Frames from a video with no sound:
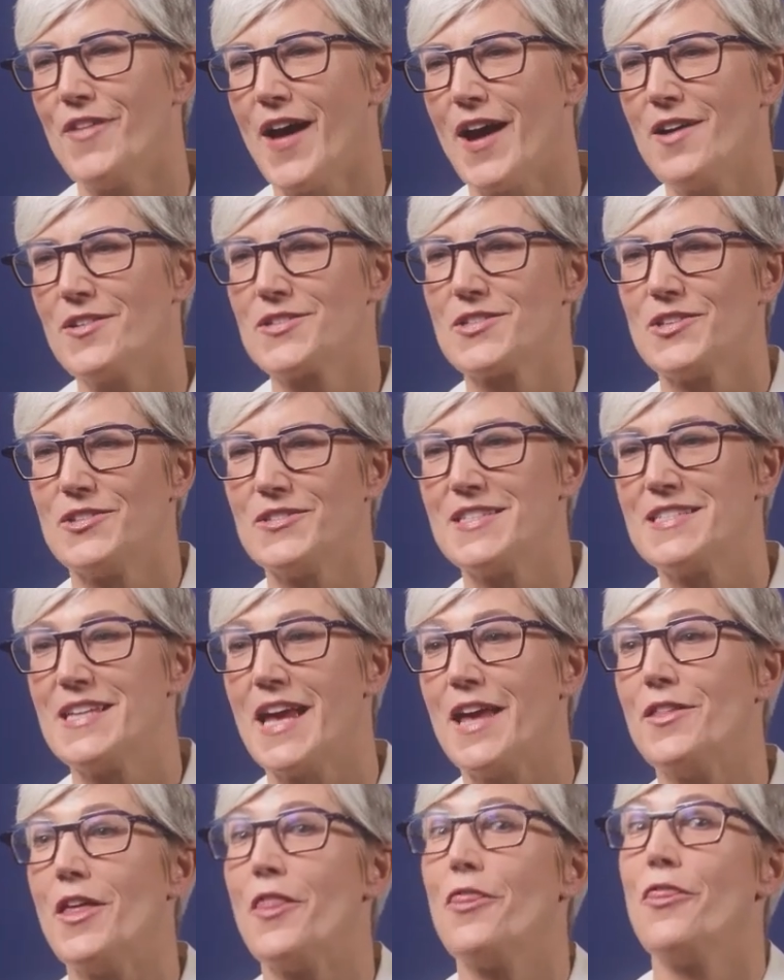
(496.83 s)
of households
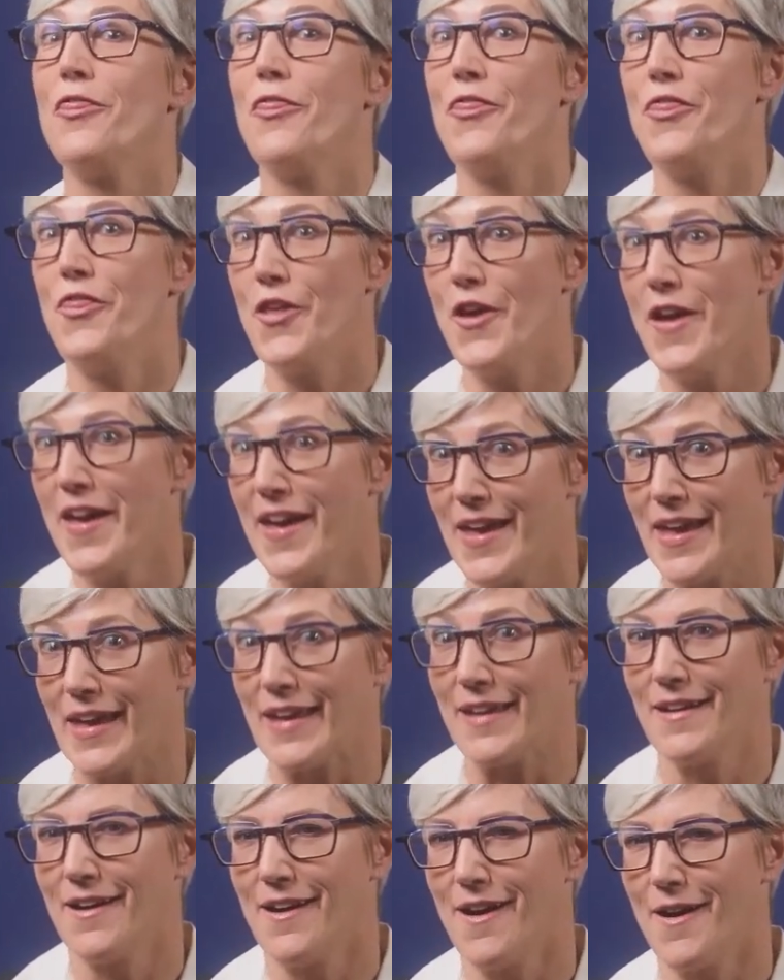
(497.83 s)
say that
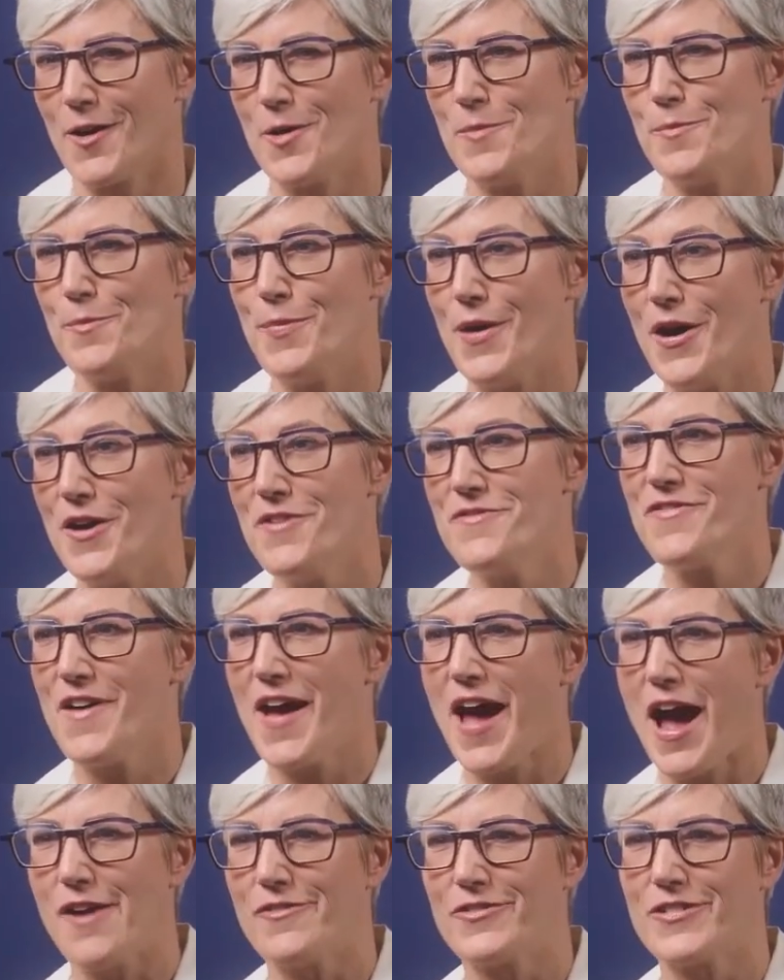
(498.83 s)
they are above
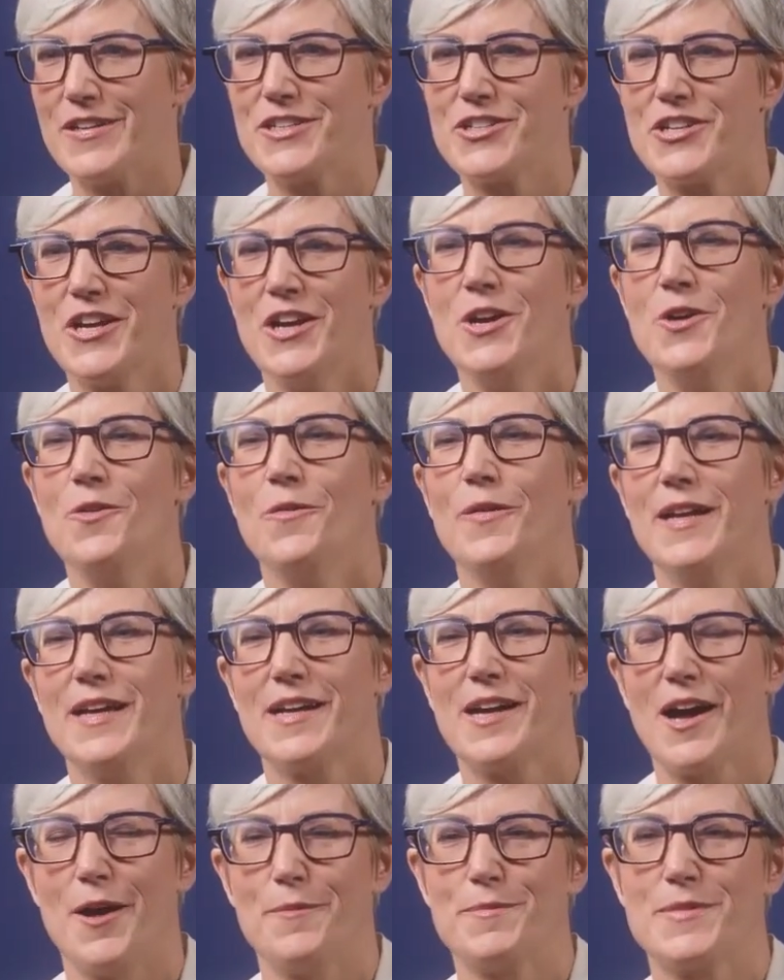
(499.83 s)
average when
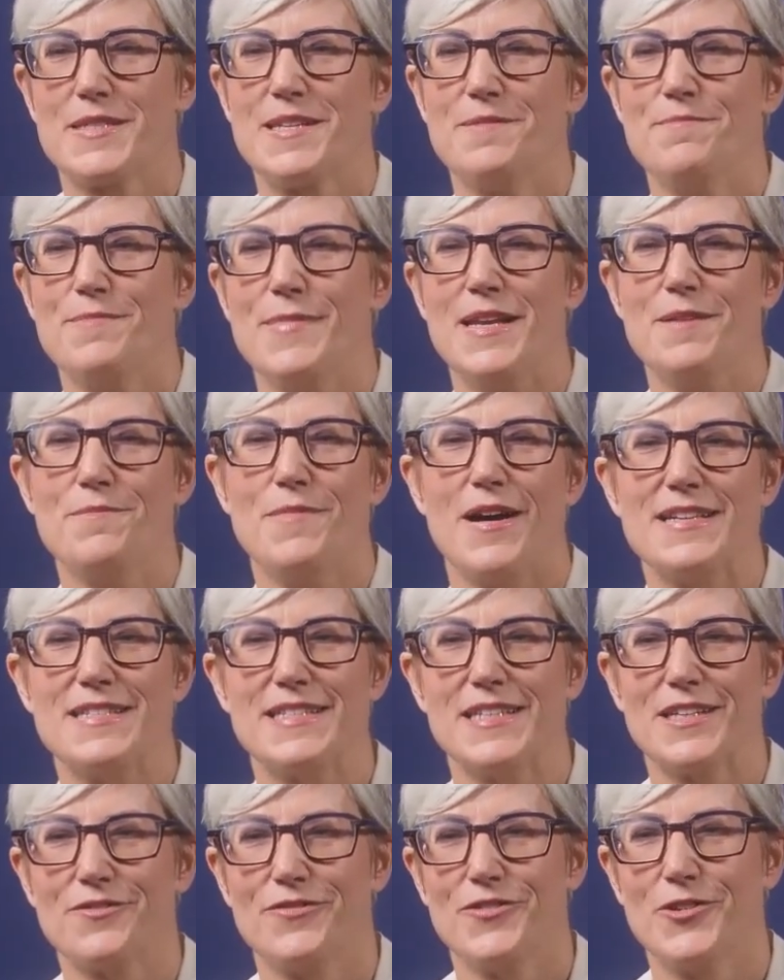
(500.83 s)
it comes to
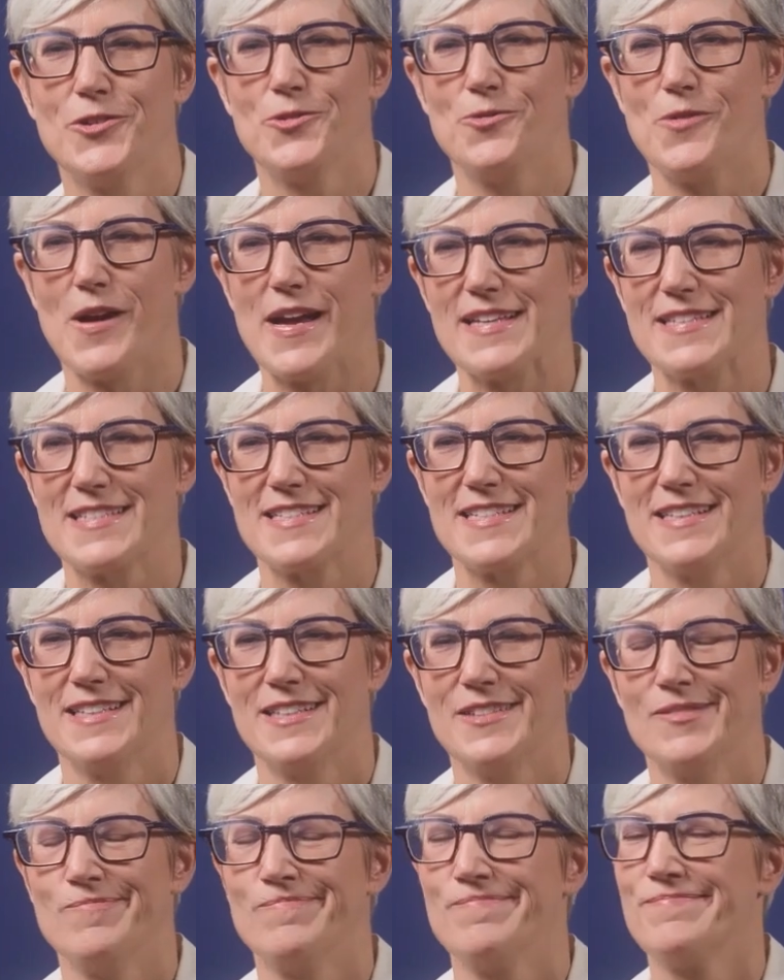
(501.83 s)
minimizing food waste.
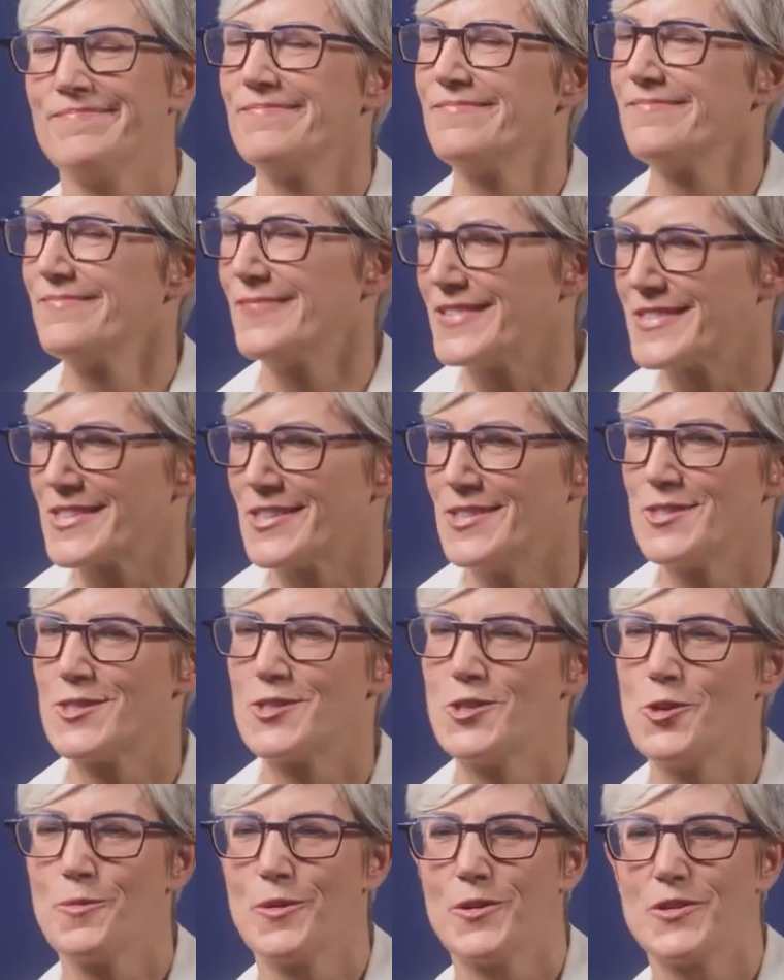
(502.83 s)
As
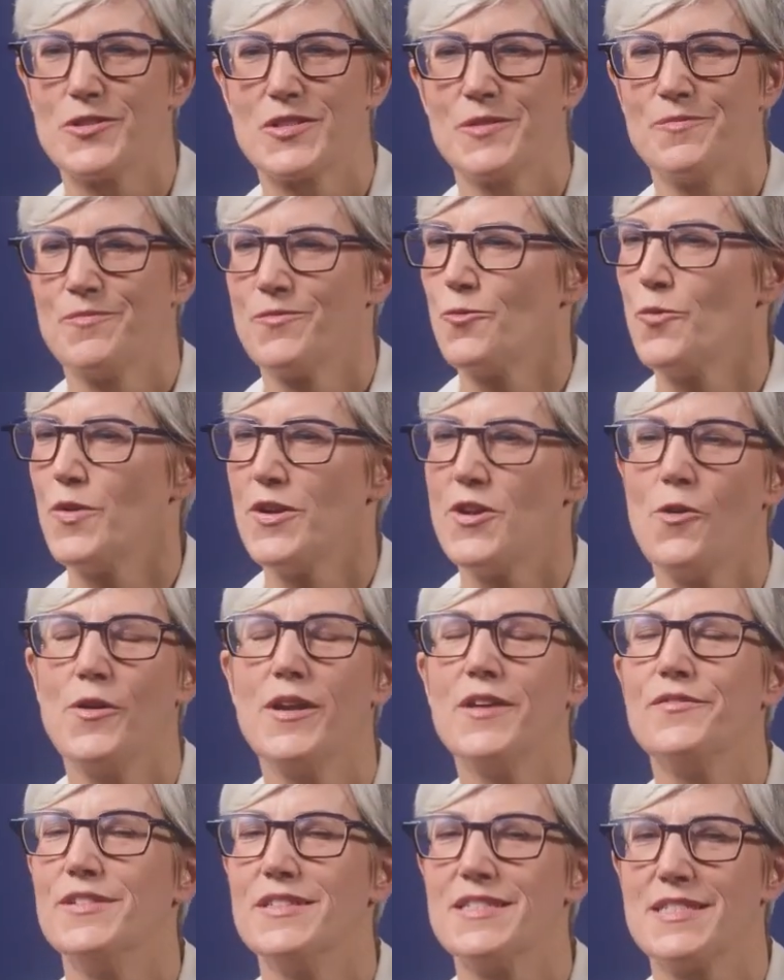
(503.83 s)
consumers, we
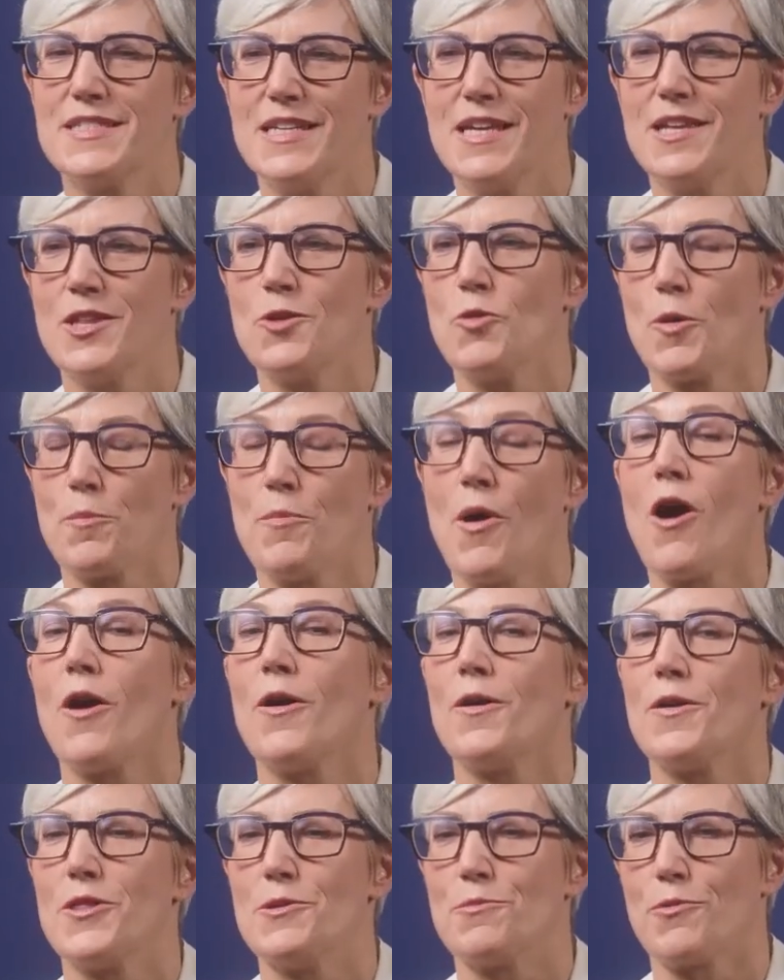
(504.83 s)
don't even see that we're
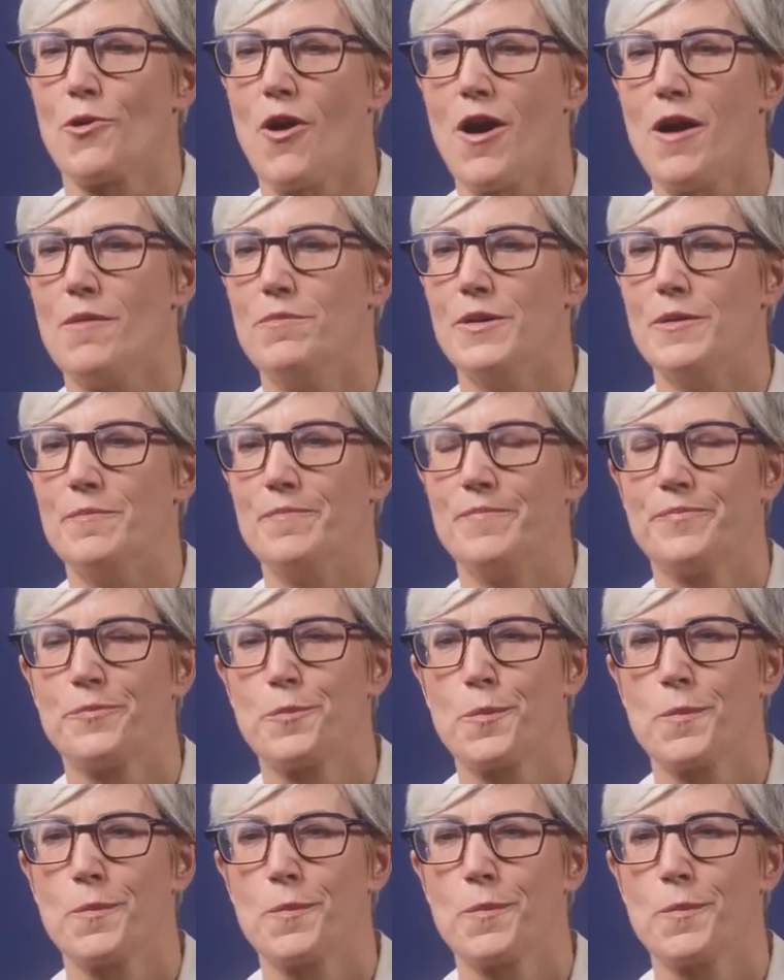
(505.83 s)
part of the problem.